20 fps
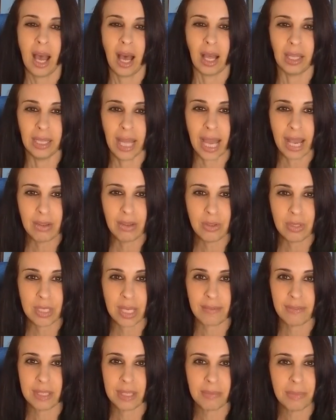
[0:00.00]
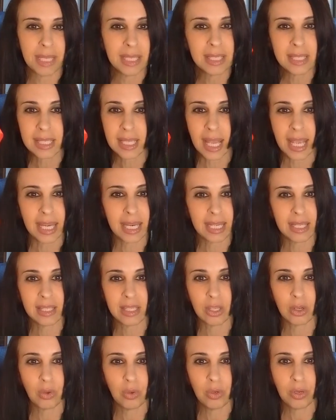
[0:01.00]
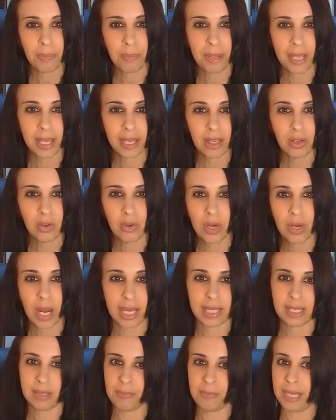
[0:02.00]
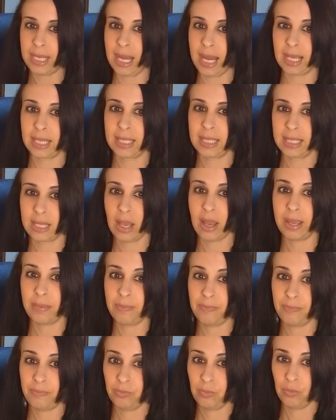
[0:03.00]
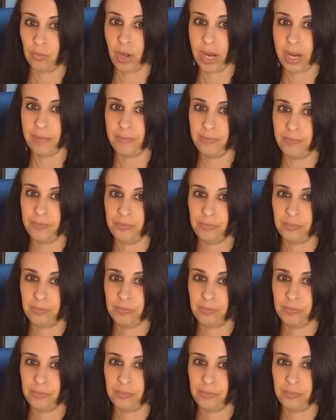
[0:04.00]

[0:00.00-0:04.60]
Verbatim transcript: allow you to have some insight into who to pick and who not to pick next time, right?